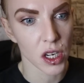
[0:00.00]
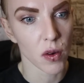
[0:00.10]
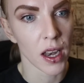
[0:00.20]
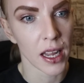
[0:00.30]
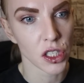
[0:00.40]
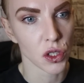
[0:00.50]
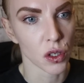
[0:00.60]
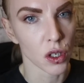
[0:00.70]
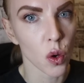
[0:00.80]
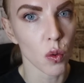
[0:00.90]
So unless
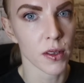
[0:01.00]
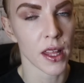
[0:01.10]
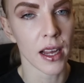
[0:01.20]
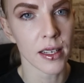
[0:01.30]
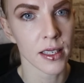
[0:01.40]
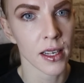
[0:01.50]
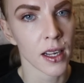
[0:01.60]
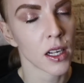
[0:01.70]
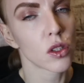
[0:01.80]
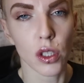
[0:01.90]
you're cool with that,
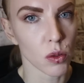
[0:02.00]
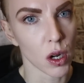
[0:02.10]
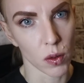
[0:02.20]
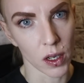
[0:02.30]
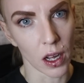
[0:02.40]
don't go